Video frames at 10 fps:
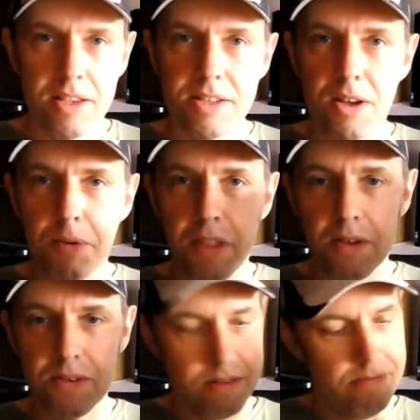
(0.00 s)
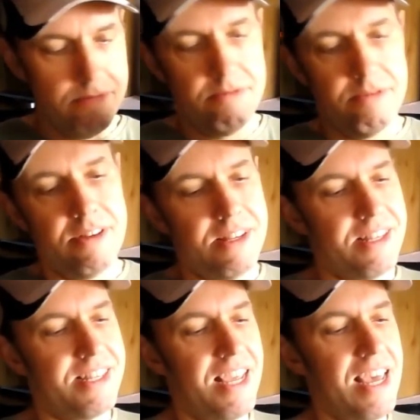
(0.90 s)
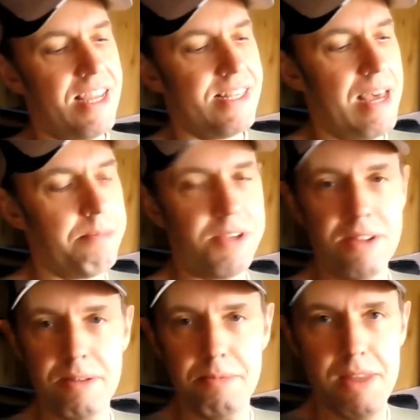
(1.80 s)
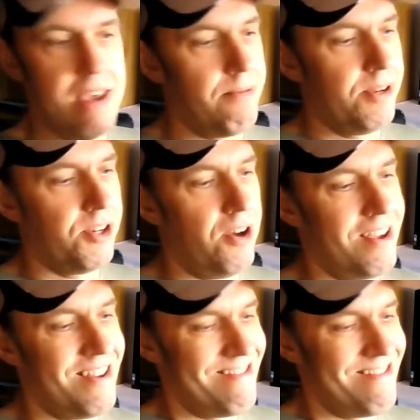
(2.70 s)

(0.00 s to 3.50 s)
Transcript: got one of those tear tabs on them there, which I